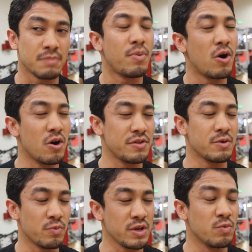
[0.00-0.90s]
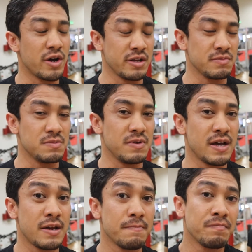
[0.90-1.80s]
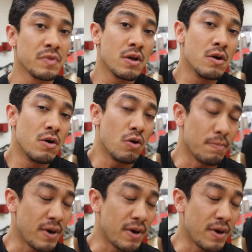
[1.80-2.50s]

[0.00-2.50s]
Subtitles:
the par that we want him to be at. Or